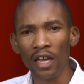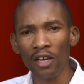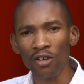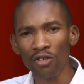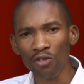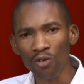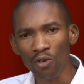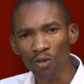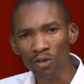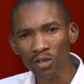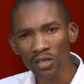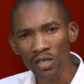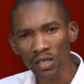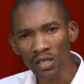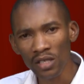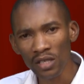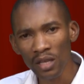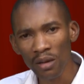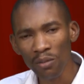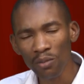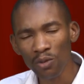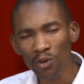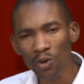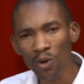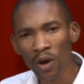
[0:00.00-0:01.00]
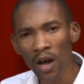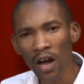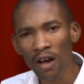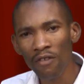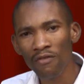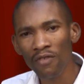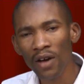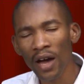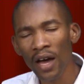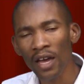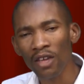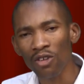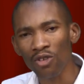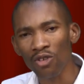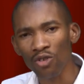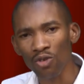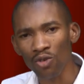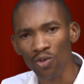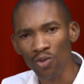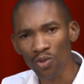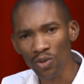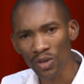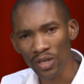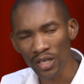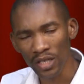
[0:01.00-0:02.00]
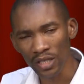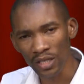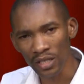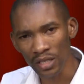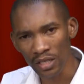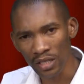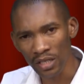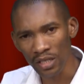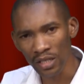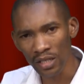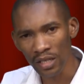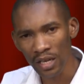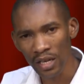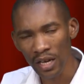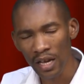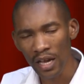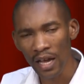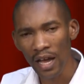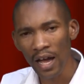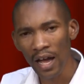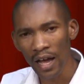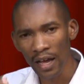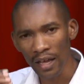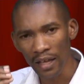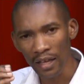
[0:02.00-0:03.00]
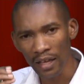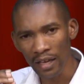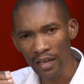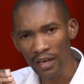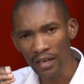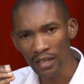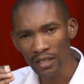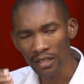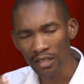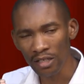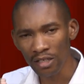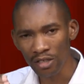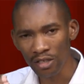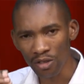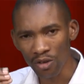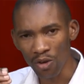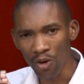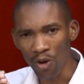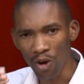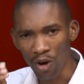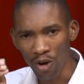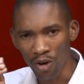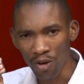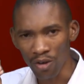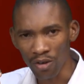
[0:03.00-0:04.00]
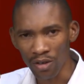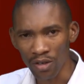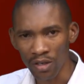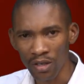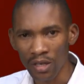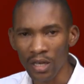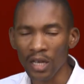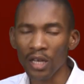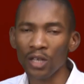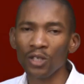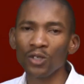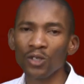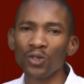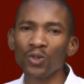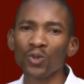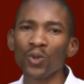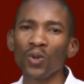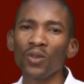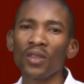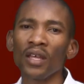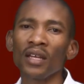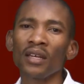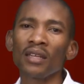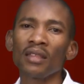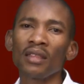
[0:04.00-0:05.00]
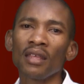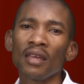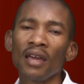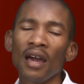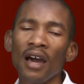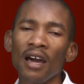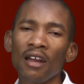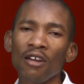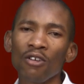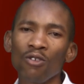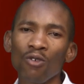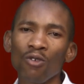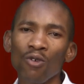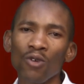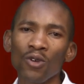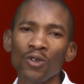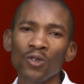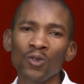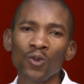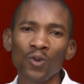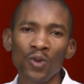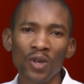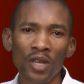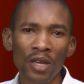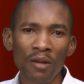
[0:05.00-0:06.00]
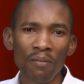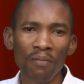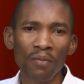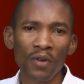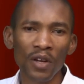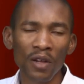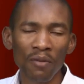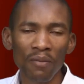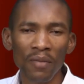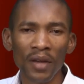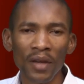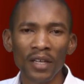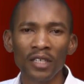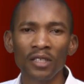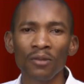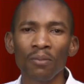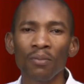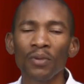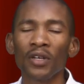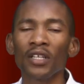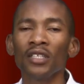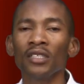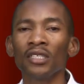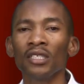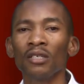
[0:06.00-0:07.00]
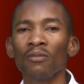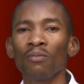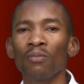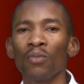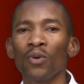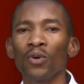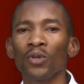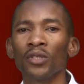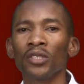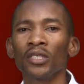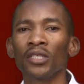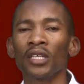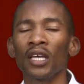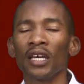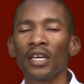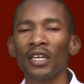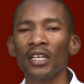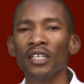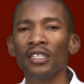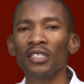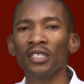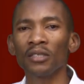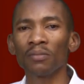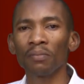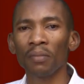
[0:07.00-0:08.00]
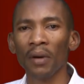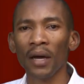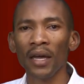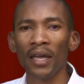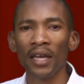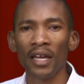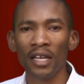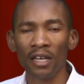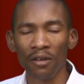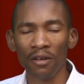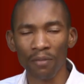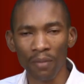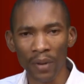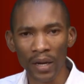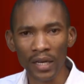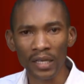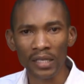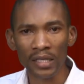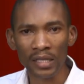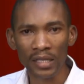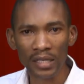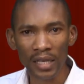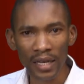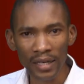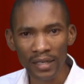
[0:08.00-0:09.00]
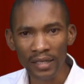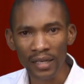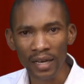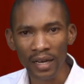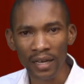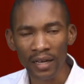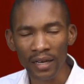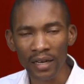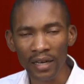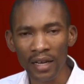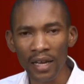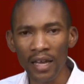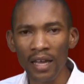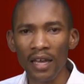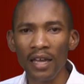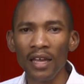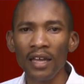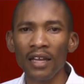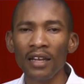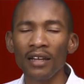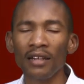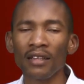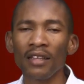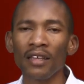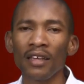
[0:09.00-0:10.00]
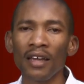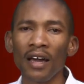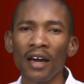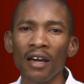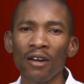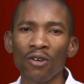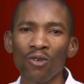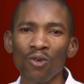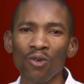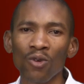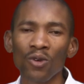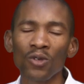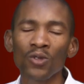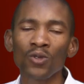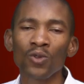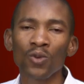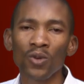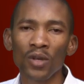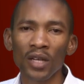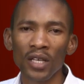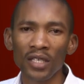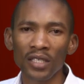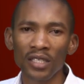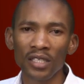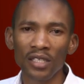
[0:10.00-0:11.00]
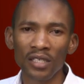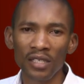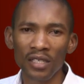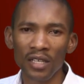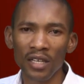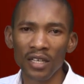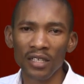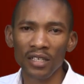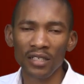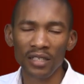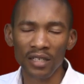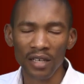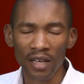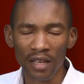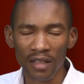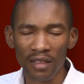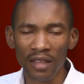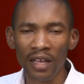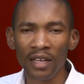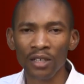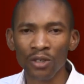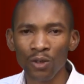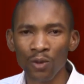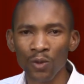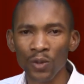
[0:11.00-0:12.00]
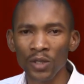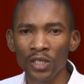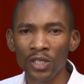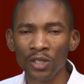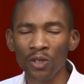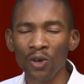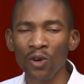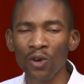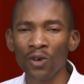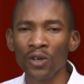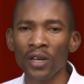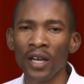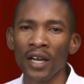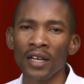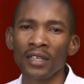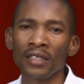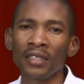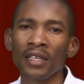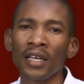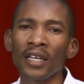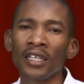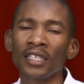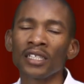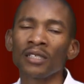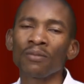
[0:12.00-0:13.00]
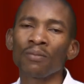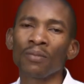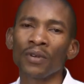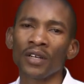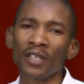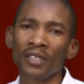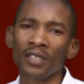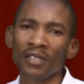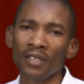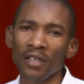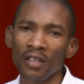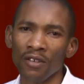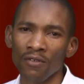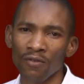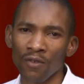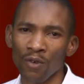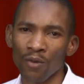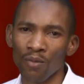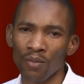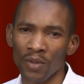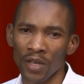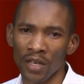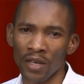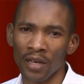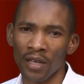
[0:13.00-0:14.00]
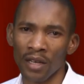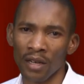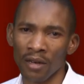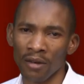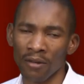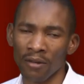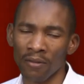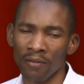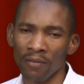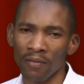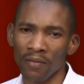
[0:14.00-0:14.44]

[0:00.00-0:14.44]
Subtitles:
and causing them to have a unity against God, so that they are going to implement principles inspired by Satan and they are going to legislate that which God has expressly forbidden.